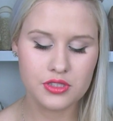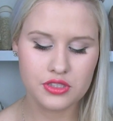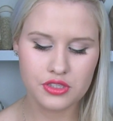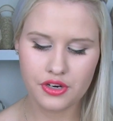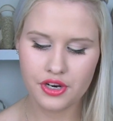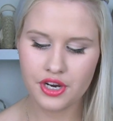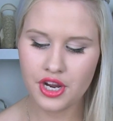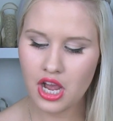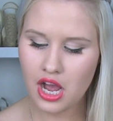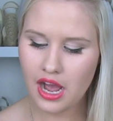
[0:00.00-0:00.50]

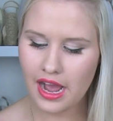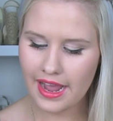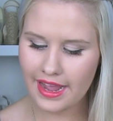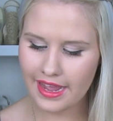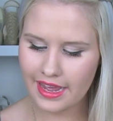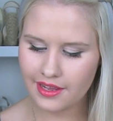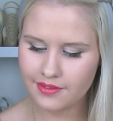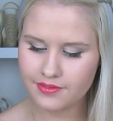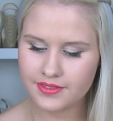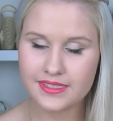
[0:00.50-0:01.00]
So I
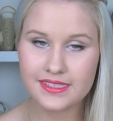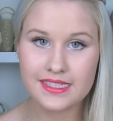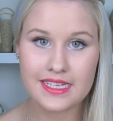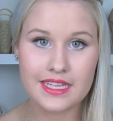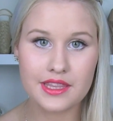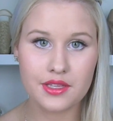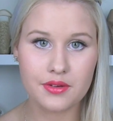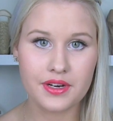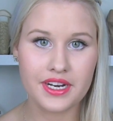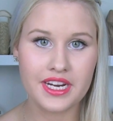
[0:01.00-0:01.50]
have
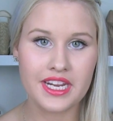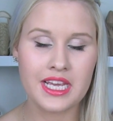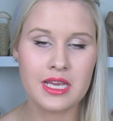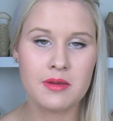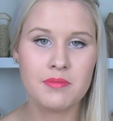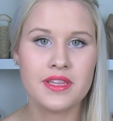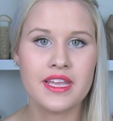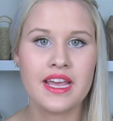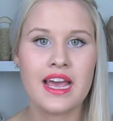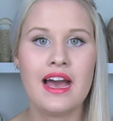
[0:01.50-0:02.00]
C3
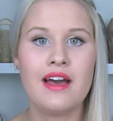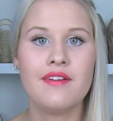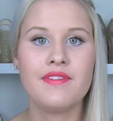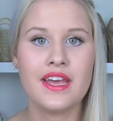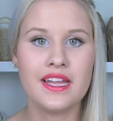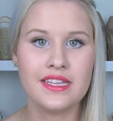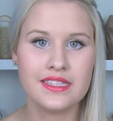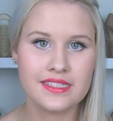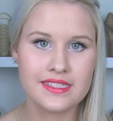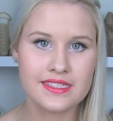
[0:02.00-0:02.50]
here, but they have
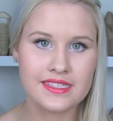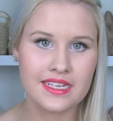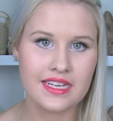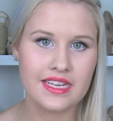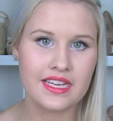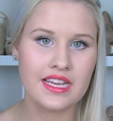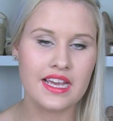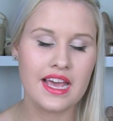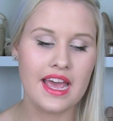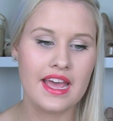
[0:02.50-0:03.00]

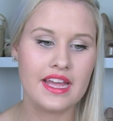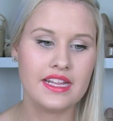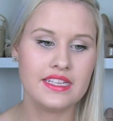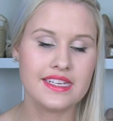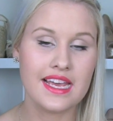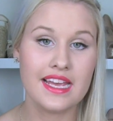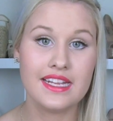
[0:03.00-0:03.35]
NC and